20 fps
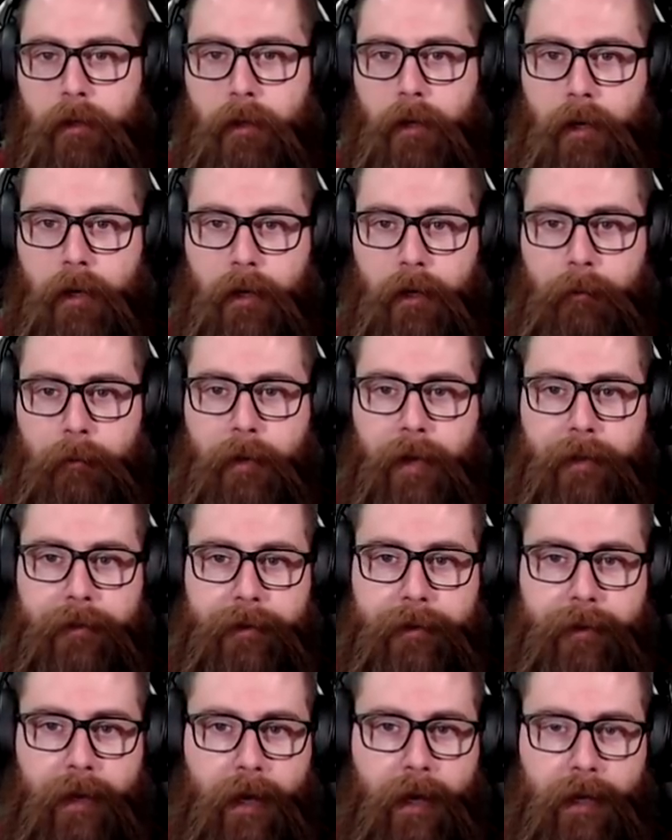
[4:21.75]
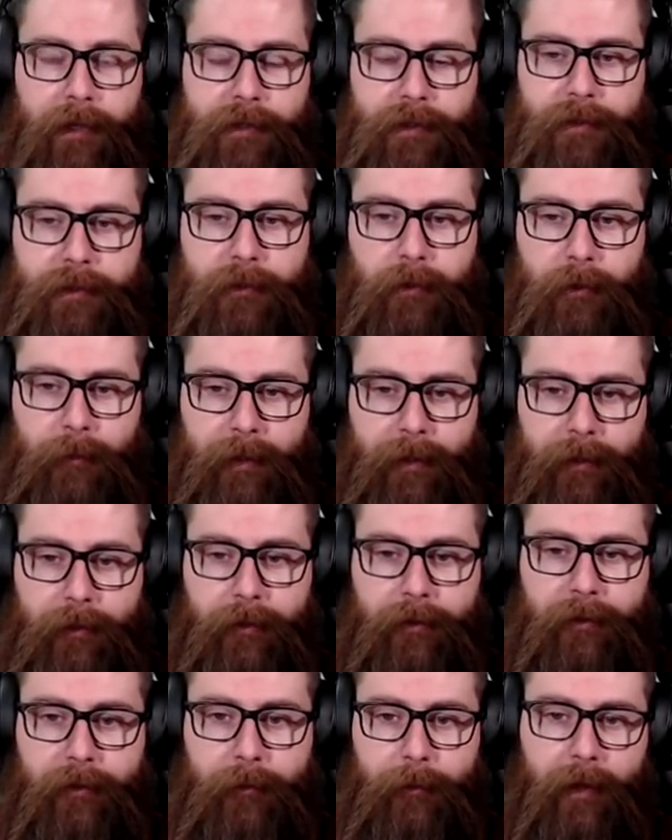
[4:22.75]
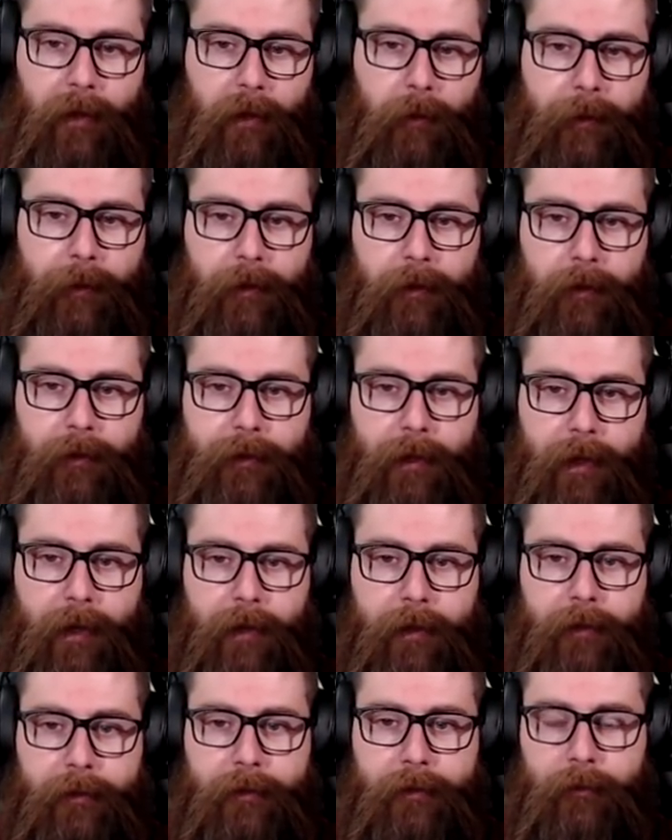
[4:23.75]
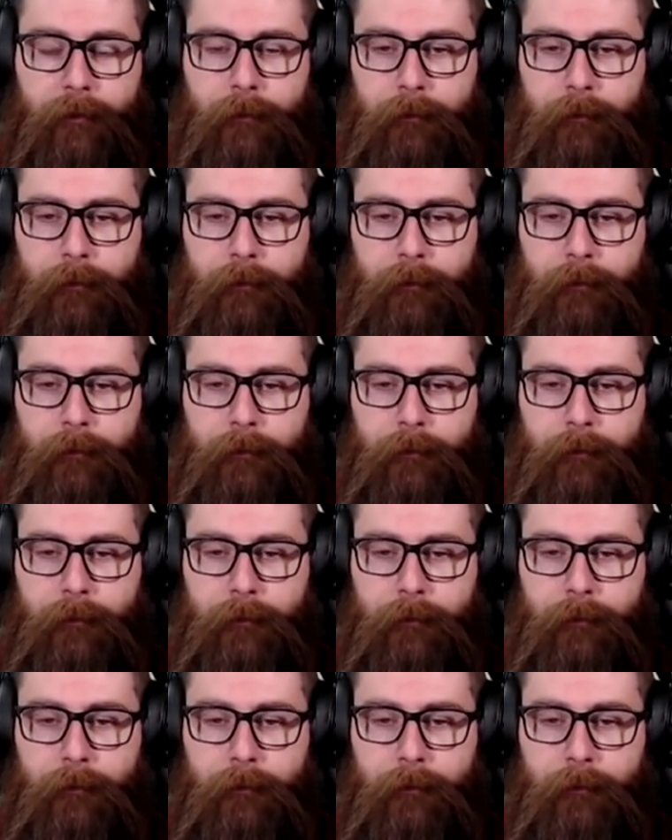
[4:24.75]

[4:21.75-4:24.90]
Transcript: Other than that, he's just going to be doing some elemental attacks.